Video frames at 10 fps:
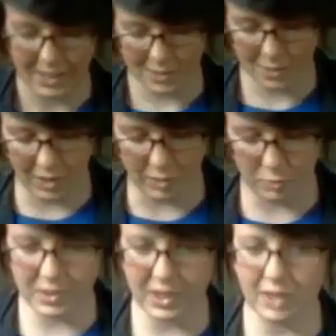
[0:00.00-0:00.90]
So I
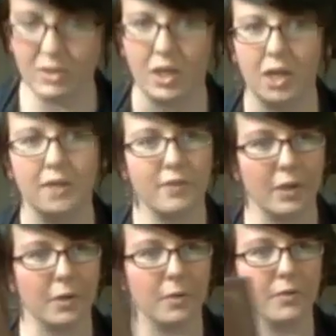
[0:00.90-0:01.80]
really love,
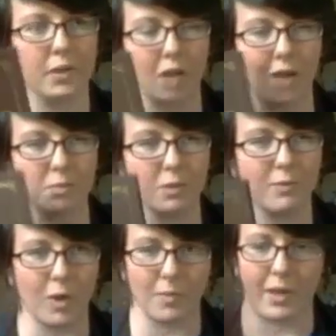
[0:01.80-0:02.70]
though, the comic book
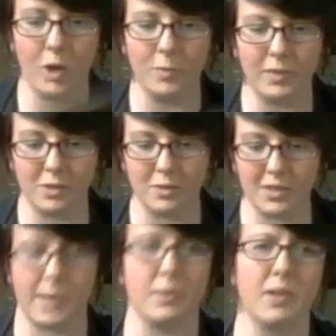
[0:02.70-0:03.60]
form. I hope they do
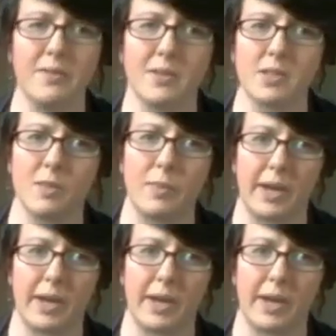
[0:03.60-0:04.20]
this. I would love to see